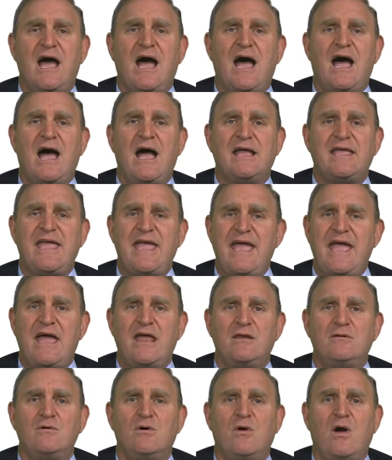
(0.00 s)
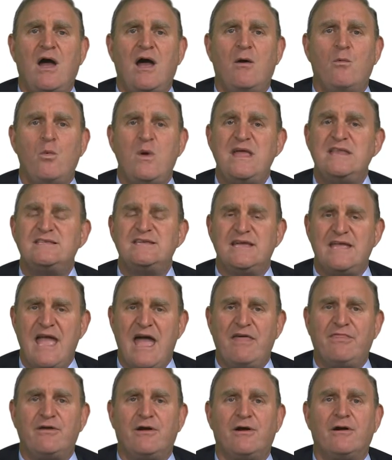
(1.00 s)
Uh, can uh, we
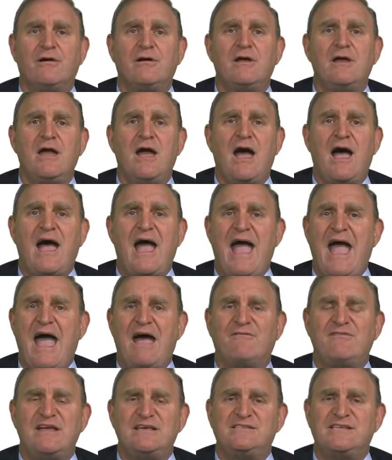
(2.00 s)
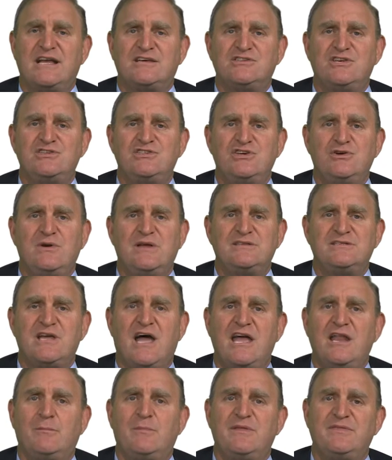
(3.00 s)
together uh, have a Section 2
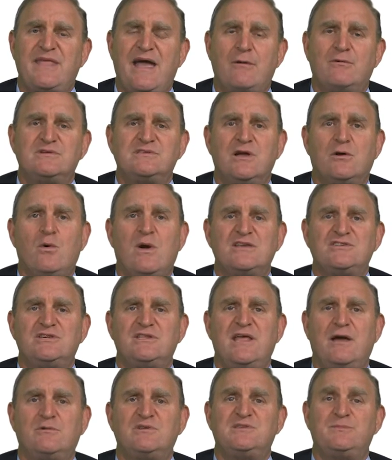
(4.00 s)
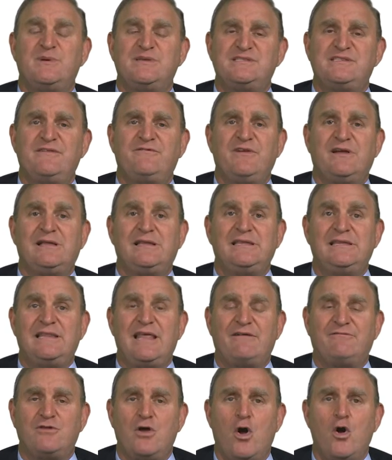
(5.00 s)
entitlement? That was a question that was specifically
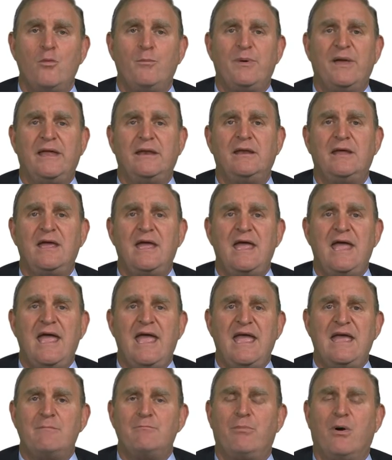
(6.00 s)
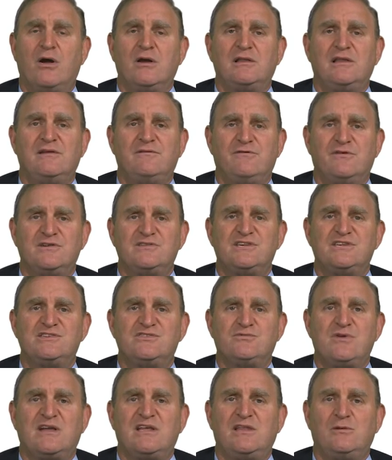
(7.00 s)
left open in Bartlett versus
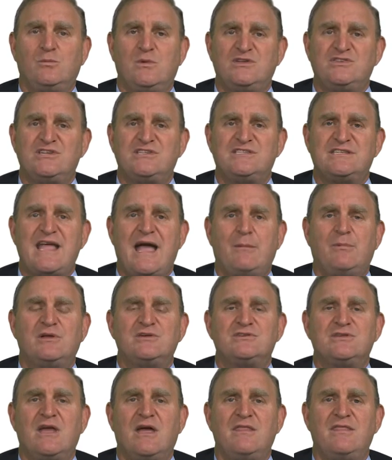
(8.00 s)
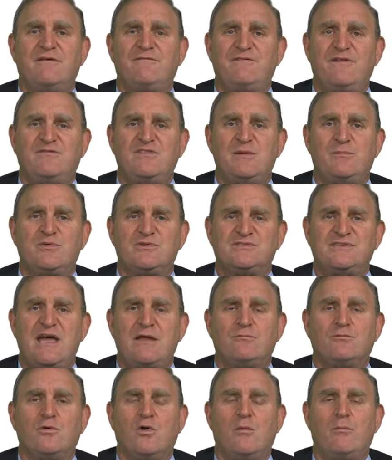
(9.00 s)
Strickland, which established the
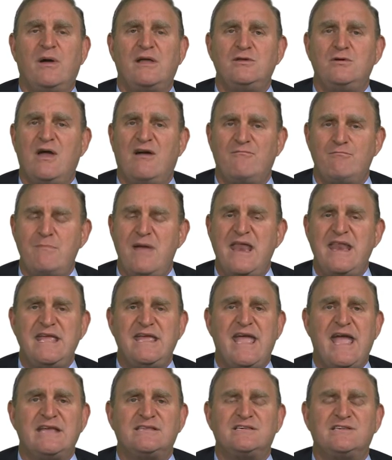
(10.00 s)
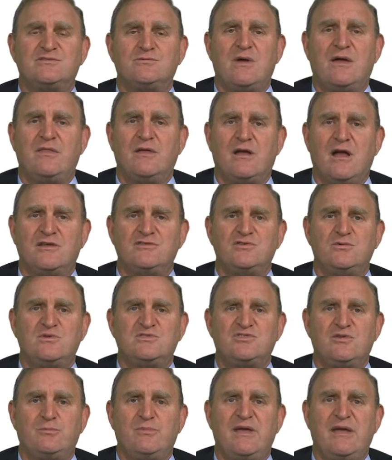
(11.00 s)
50% rule. But you have many cases around the country
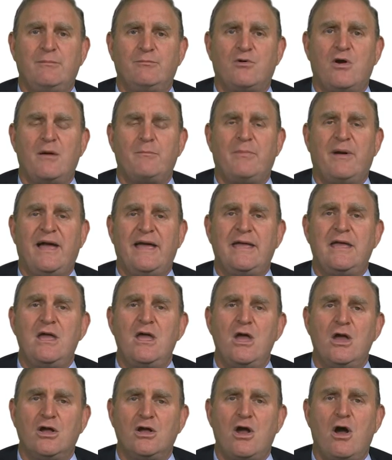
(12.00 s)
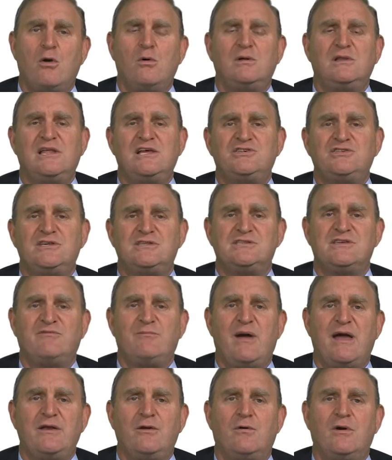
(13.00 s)
which are being brought by coalitions of
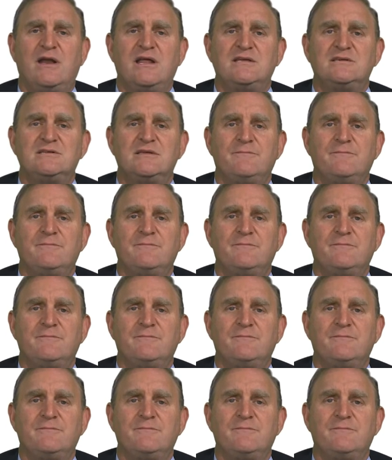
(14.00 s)
minorities.